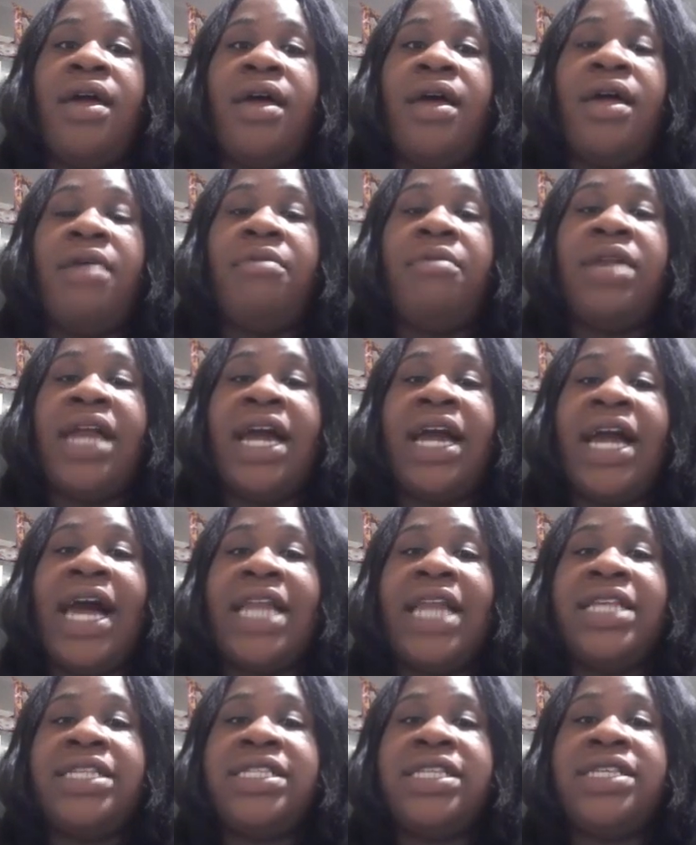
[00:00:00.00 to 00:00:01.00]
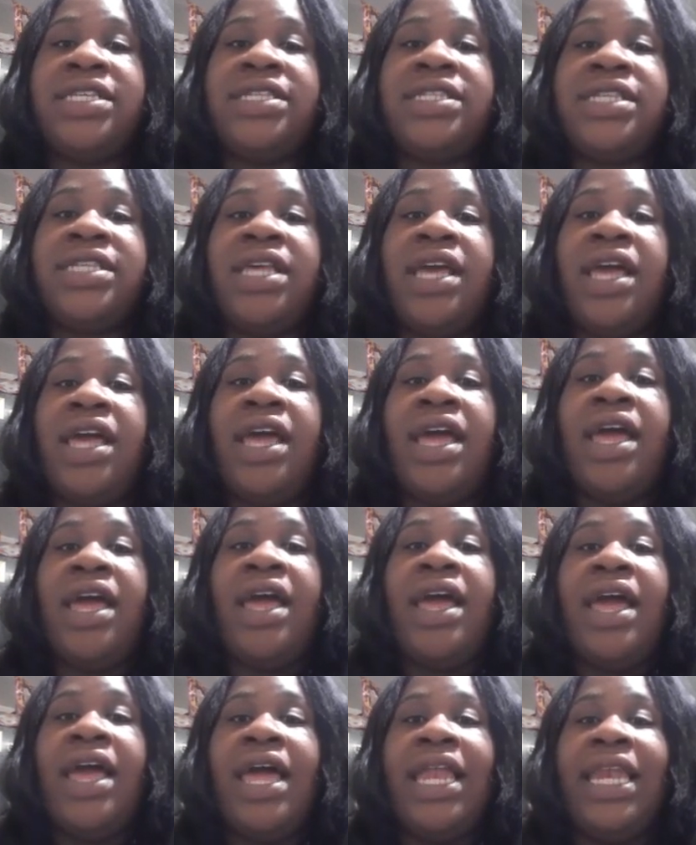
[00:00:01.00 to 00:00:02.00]
glycolysis.
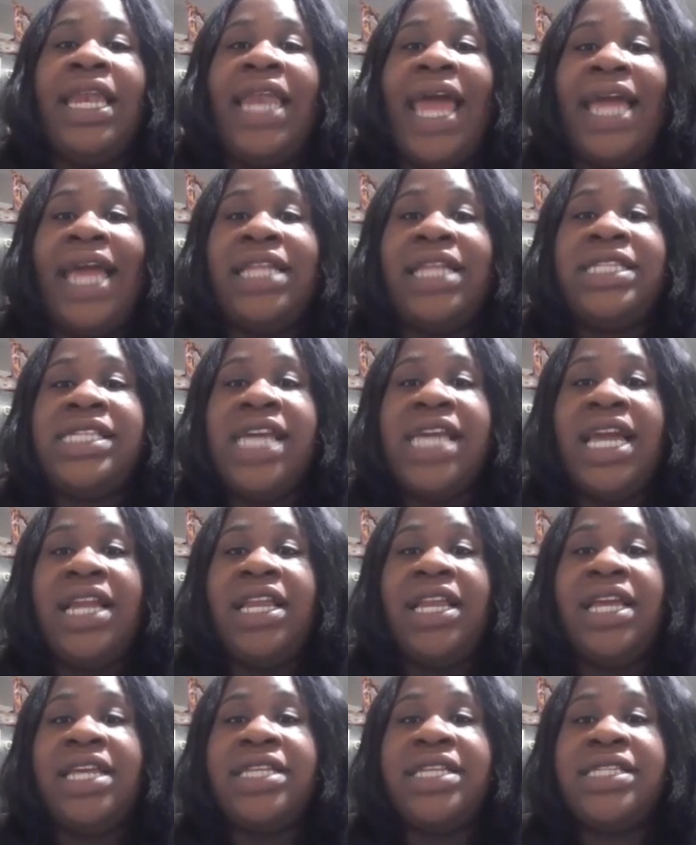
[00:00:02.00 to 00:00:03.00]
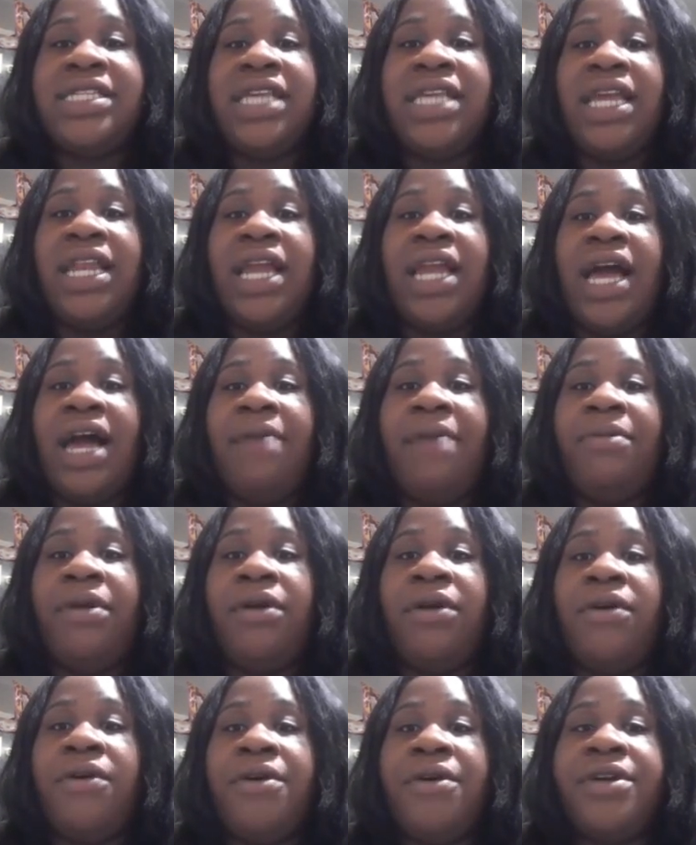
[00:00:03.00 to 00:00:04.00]
Lactate is an
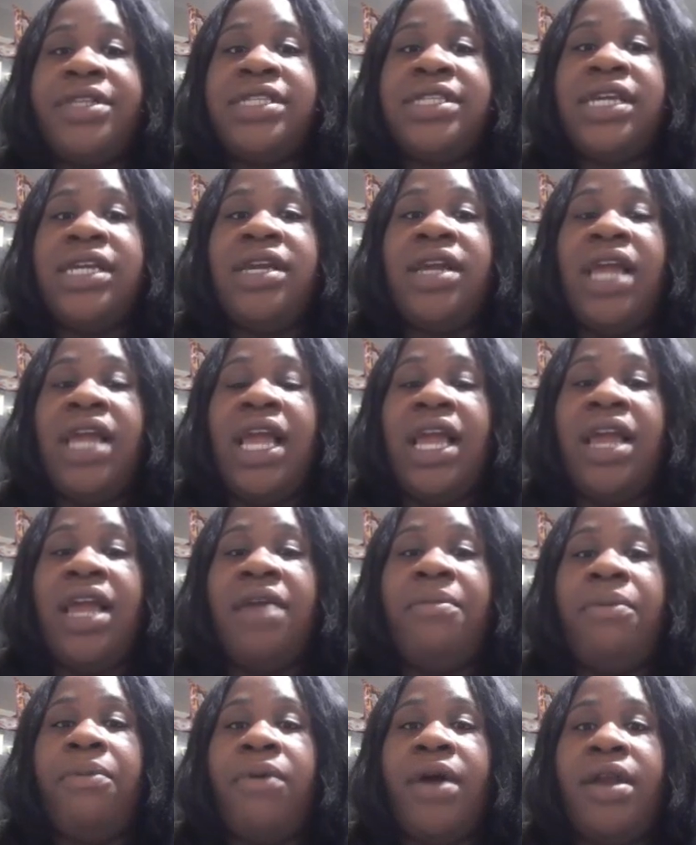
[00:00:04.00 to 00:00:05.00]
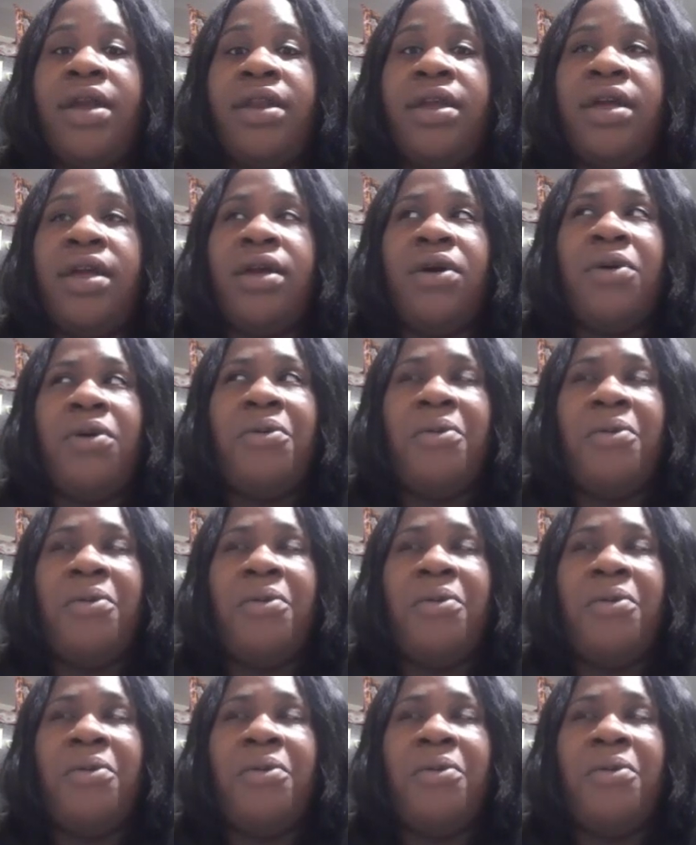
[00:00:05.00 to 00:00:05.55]
obligatory end product.